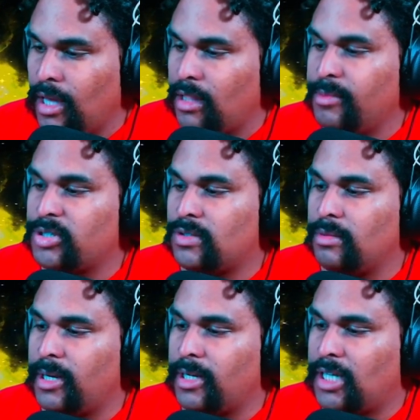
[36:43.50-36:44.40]
The mystery
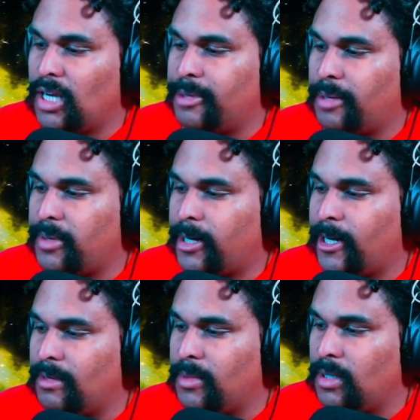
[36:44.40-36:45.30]
man came up
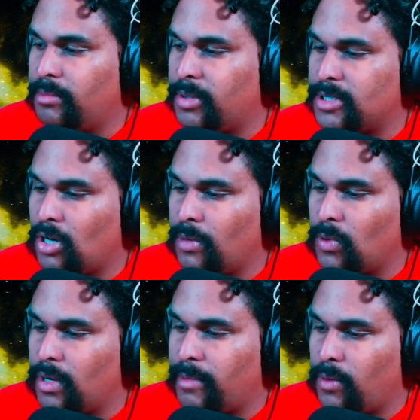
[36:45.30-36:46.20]
behind me and put his arm
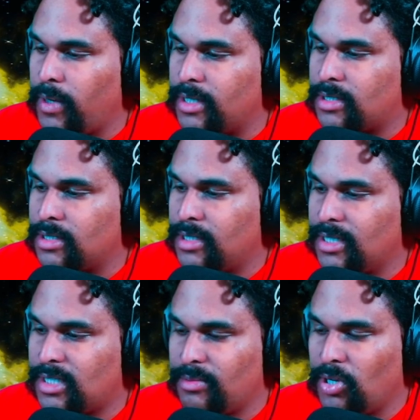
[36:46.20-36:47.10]
around my waist,
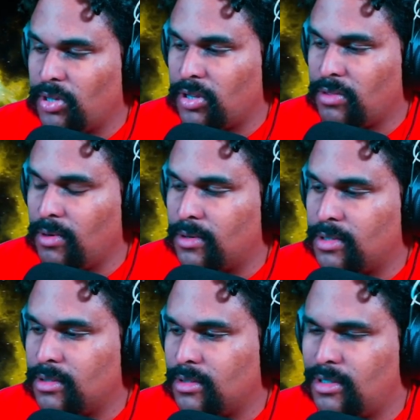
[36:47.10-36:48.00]
kissing me on the throat.
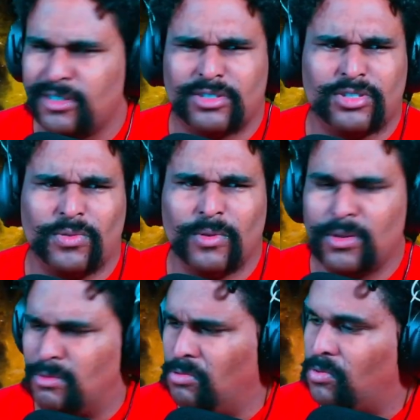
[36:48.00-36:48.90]
In a store?
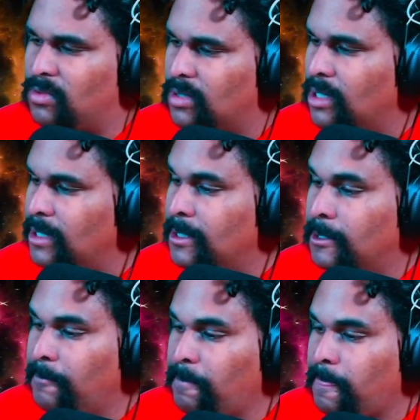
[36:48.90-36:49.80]
Ooh.
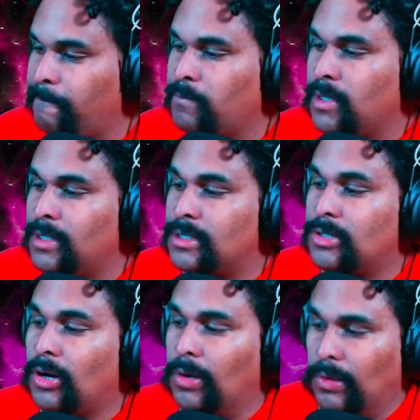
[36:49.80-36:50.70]

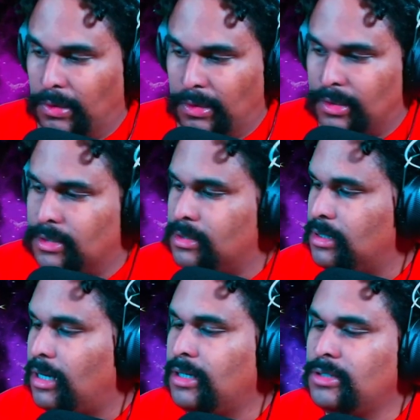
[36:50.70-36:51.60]
Darling,
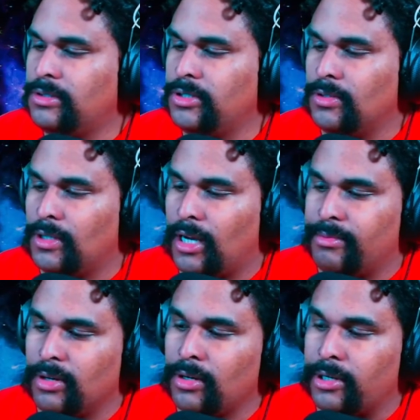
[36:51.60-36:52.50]
I know you're a
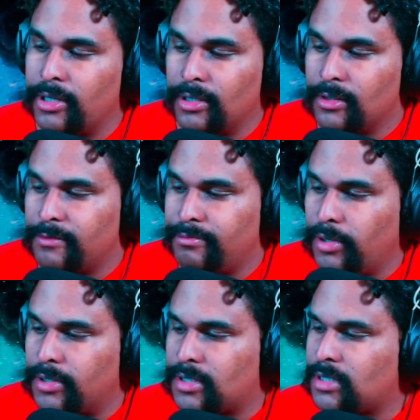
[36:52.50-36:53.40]
librarian and love
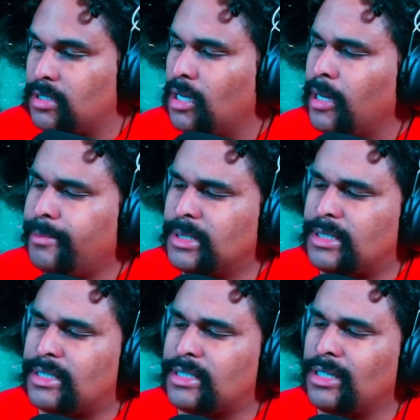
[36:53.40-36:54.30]
books, but
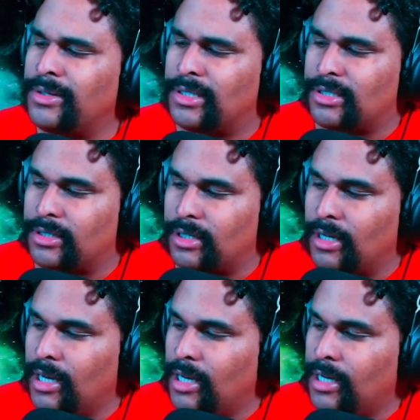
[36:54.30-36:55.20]
seriously,
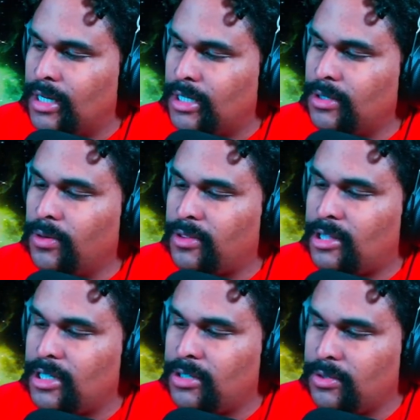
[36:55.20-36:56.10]
you don't
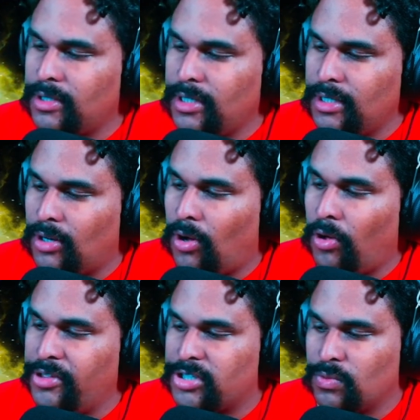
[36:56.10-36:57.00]
think you'll need all
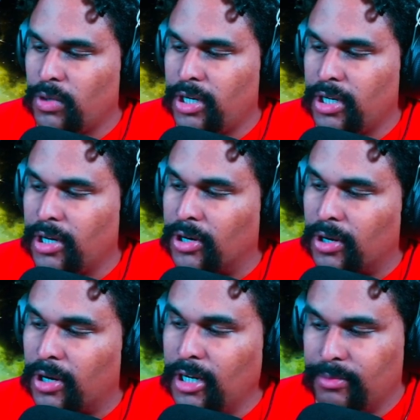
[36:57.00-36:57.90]
this reading on our
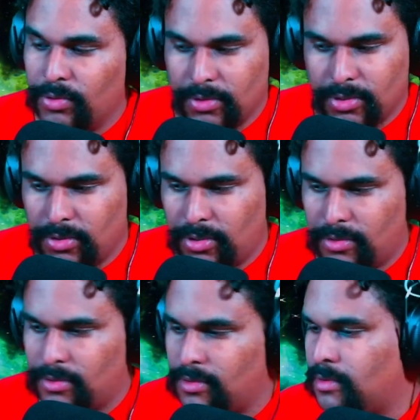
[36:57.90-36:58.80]
honeymoon, do you?